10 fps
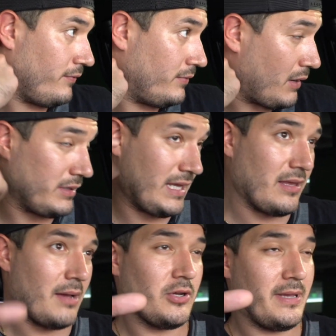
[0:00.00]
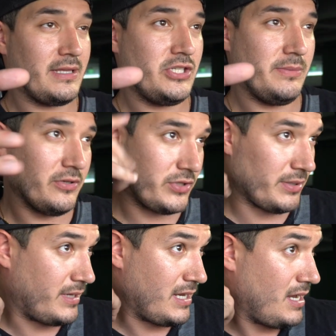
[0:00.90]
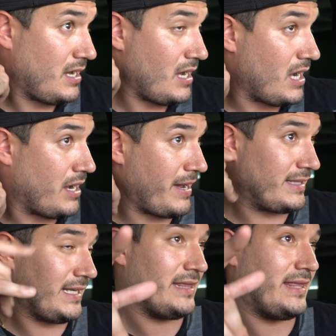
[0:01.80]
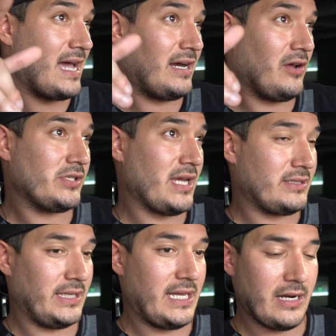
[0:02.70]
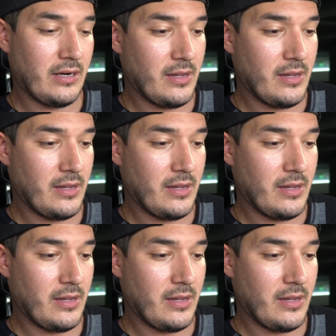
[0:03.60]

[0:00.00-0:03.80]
I'm talking about the Jeep dealership. I had to get that, and I also had to get